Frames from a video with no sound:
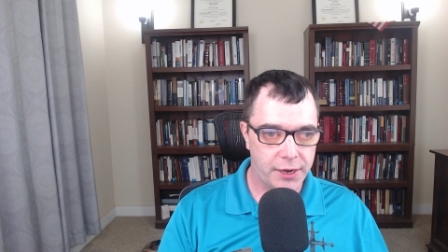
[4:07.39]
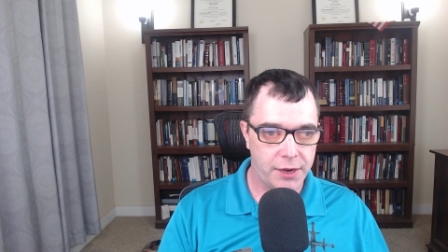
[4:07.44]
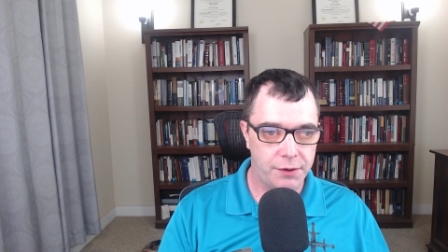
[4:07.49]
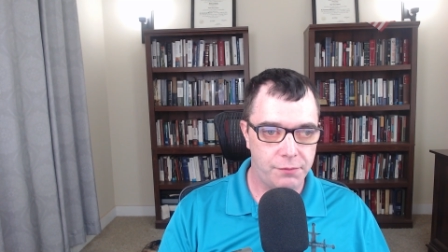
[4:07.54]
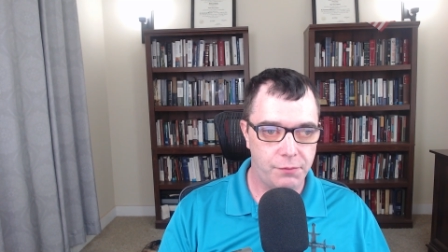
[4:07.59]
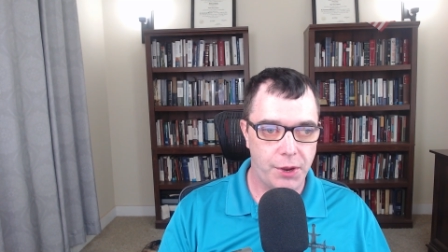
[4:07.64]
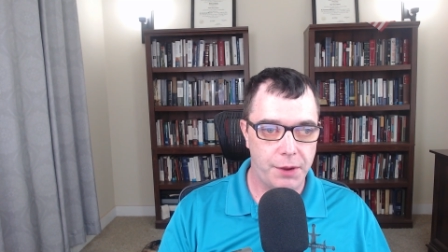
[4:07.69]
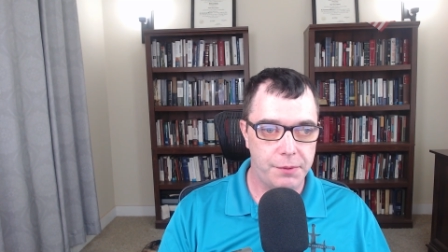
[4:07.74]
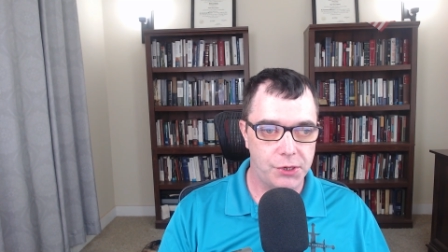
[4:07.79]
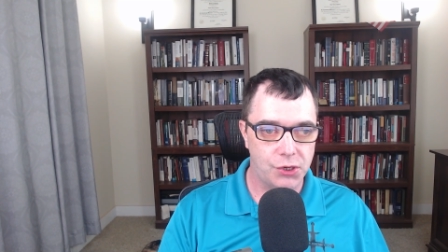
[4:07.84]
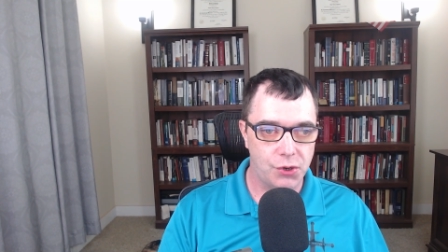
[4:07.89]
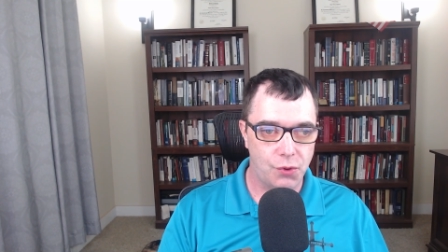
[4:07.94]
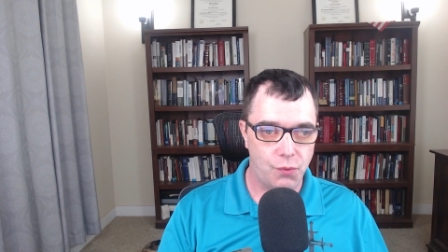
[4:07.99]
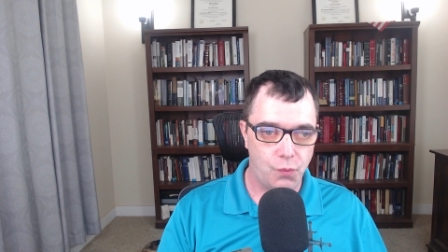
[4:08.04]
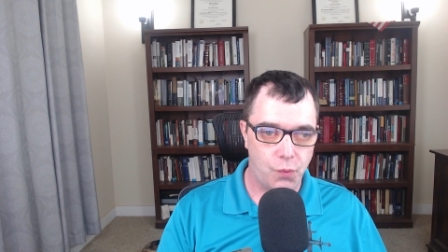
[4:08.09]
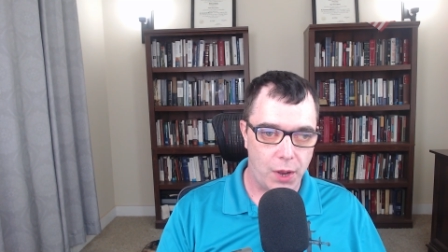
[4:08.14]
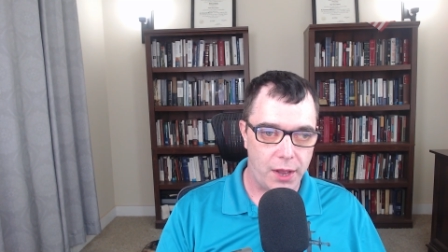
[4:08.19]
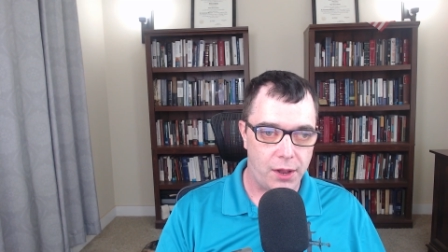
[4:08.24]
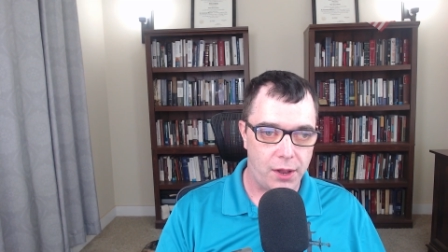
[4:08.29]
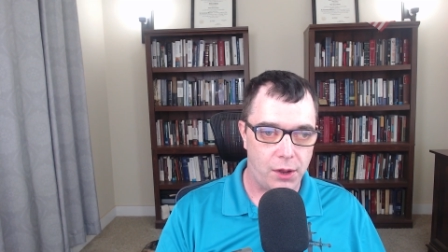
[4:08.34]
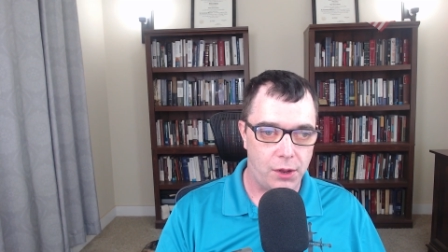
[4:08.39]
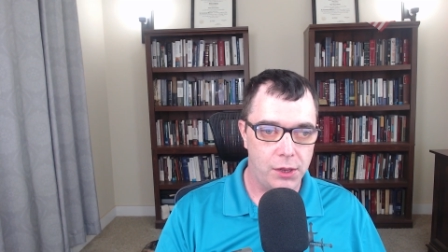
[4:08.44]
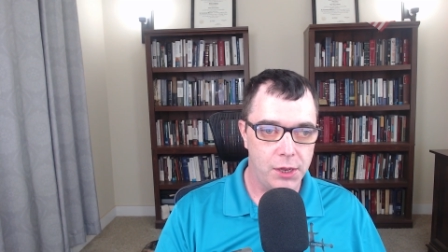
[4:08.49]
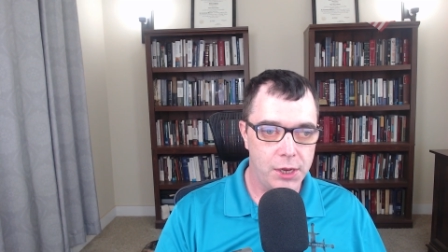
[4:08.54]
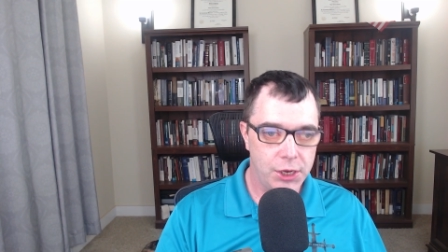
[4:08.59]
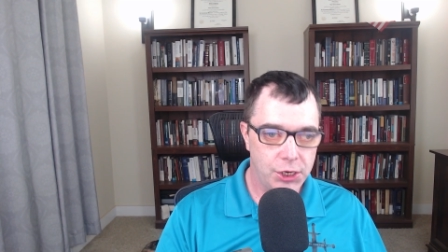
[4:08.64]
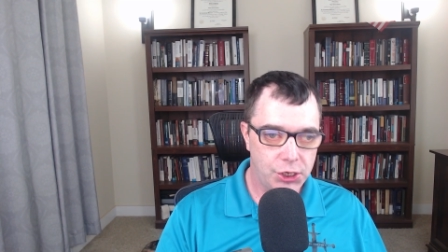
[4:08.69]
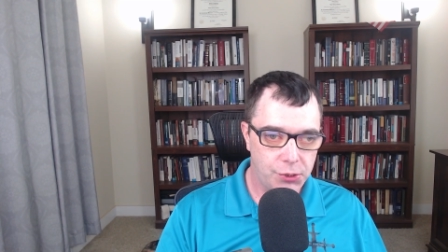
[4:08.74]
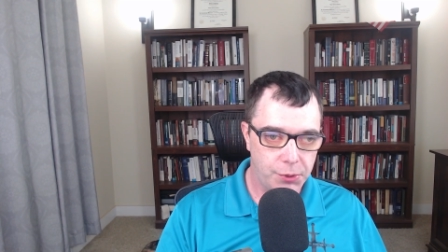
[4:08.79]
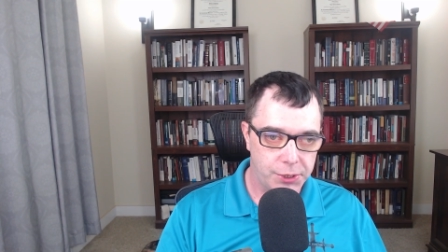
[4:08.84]
and we would do well
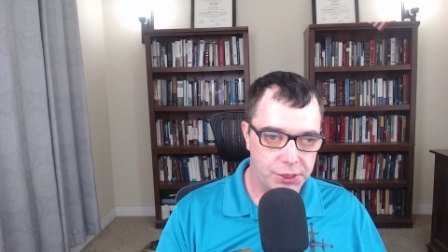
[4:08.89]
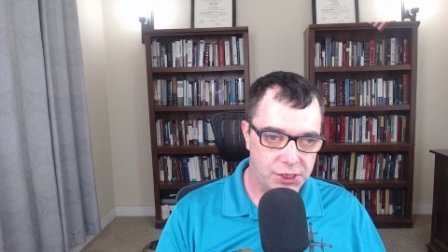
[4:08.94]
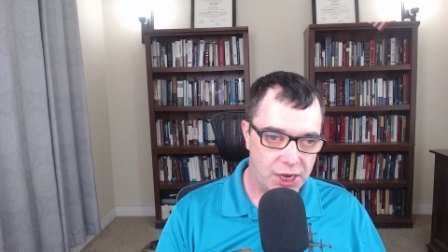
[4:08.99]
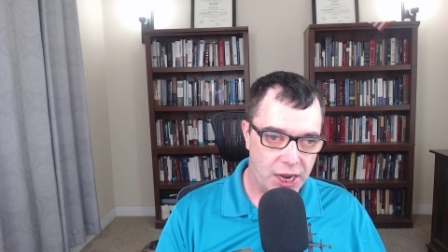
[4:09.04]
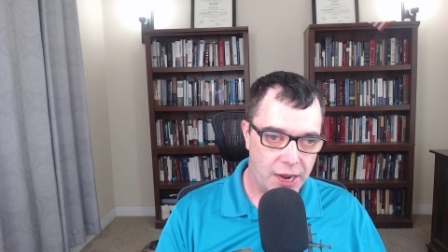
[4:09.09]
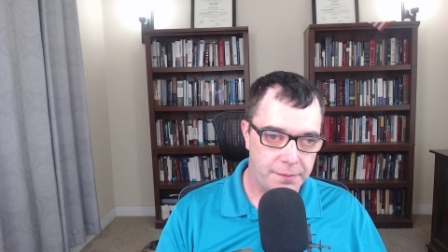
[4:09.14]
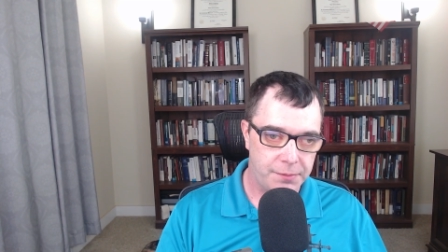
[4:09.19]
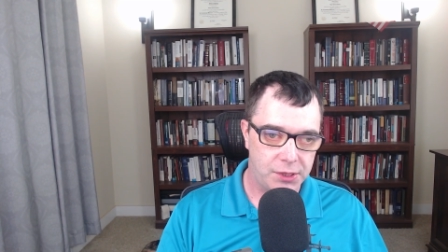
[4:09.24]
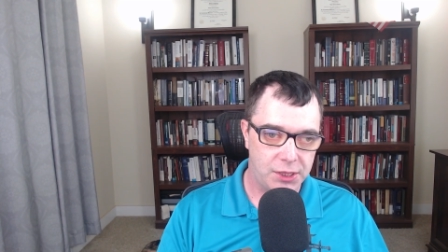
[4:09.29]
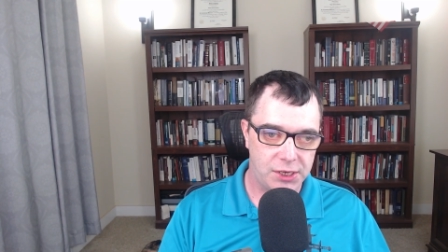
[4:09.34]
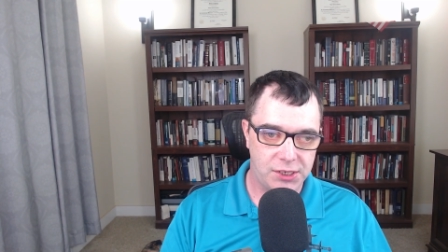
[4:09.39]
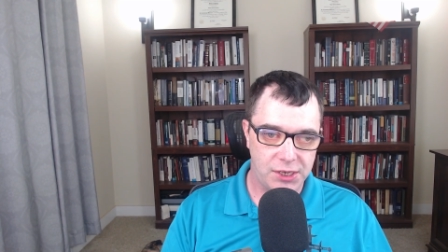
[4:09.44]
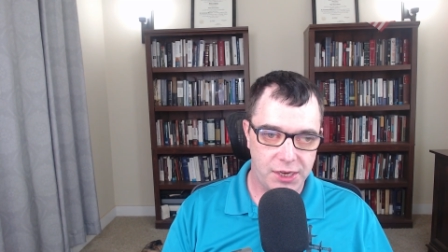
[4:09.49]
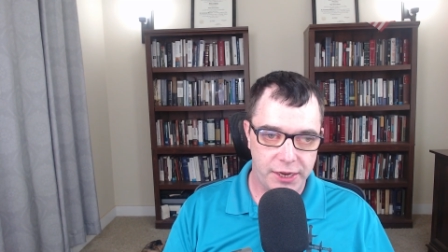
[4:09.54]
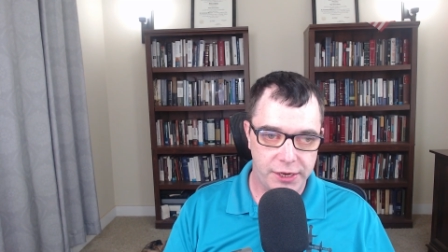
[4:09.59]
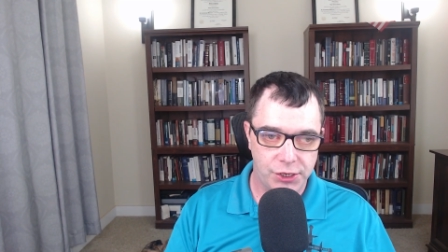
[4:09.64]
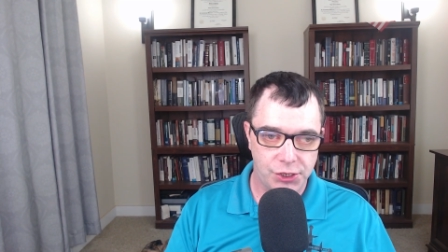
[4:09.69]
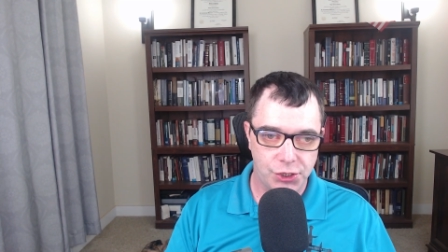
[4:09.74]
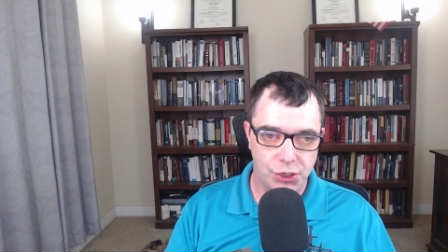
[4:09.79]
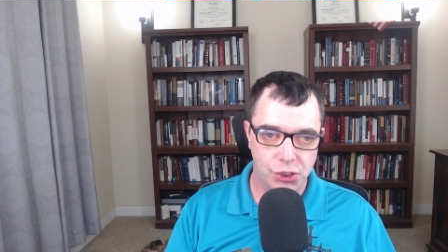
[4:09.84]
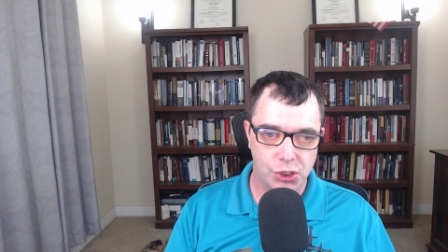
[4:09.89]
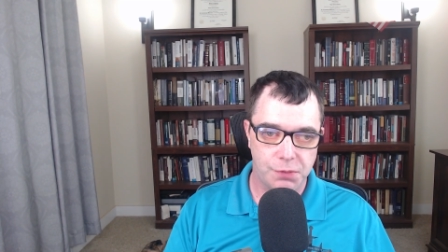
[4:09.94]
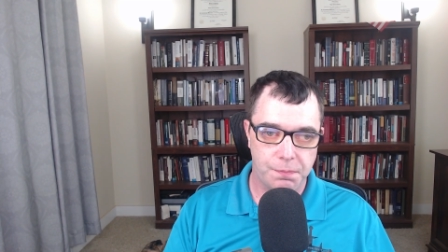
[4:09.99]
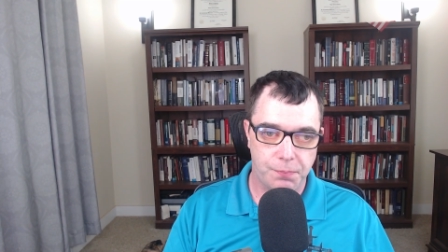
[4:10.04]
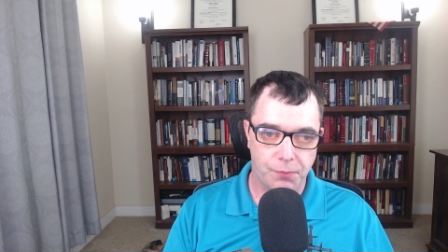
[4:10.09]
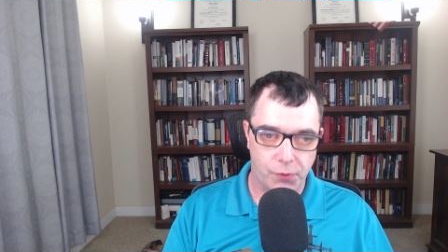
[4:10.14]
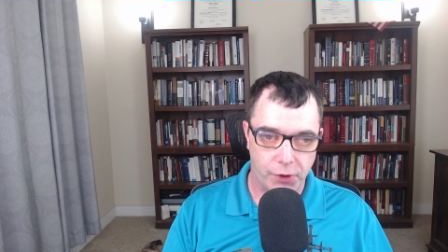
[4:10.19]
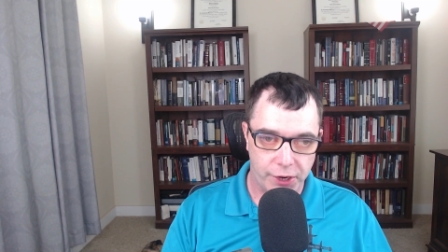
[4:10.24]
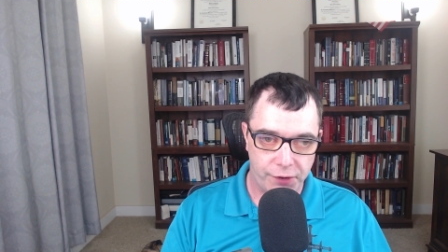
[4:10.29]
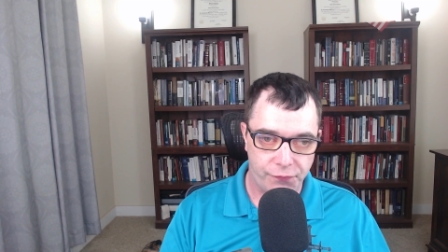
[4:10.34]
to examine these issues
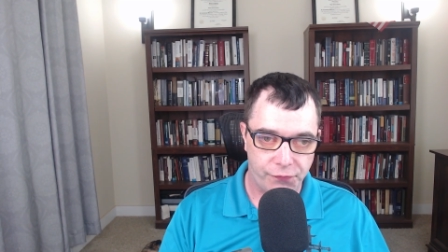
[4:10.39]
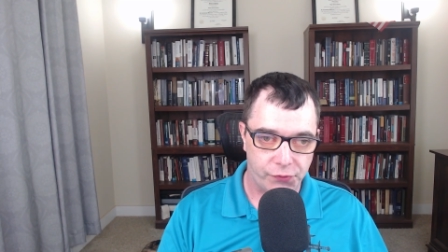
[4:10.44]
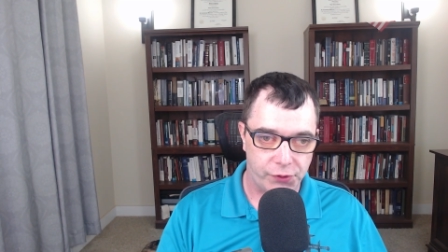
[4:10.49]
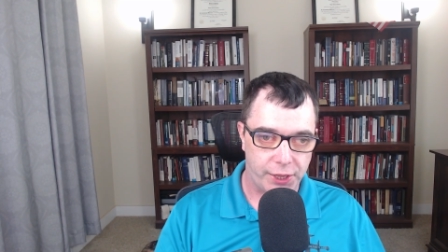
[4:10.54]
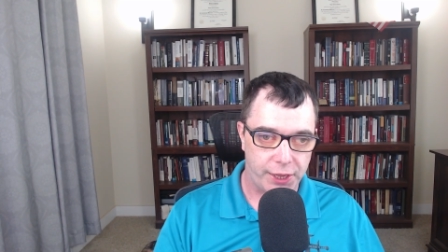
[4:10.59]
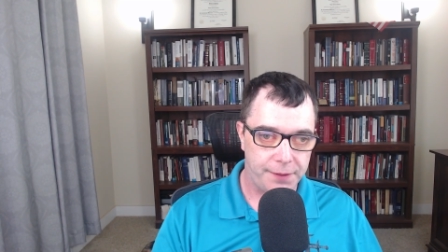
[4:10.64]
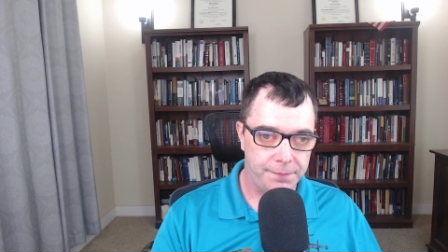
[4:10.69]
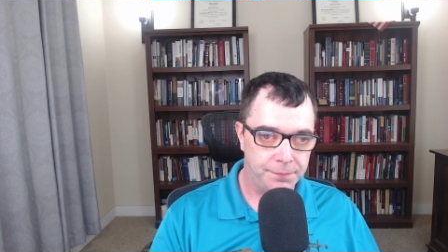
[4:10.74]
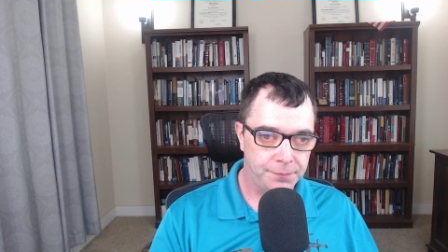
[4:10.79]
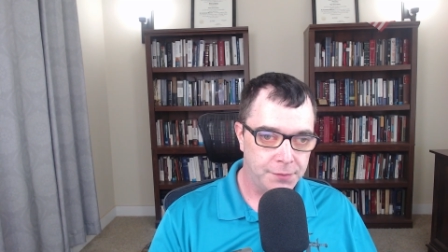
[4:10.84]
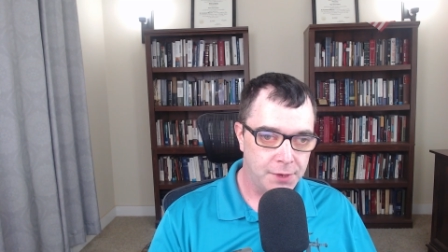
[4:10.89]
briefly